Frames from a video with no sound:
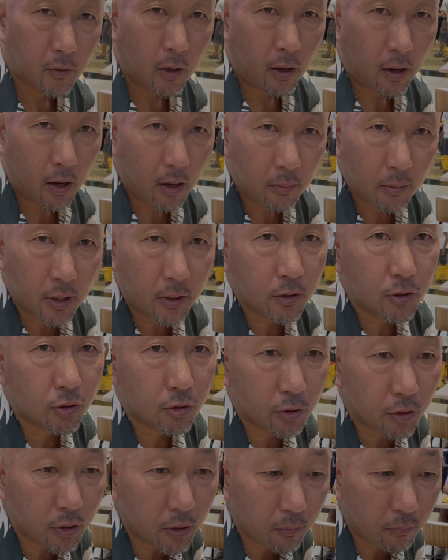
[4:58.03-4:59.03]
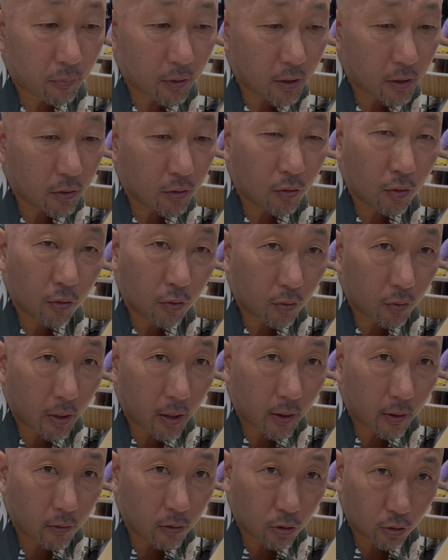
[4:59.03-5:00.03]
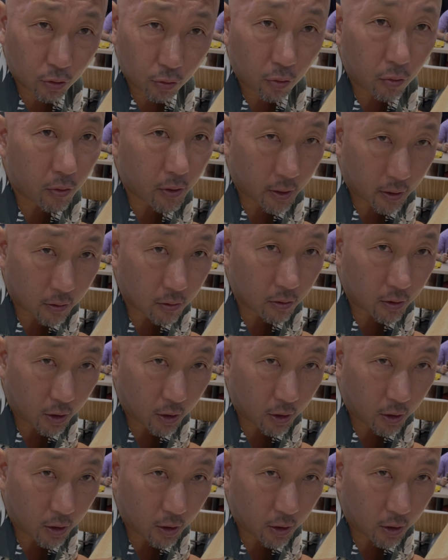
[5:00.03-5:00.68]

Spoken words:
I'm actually been to Bangkok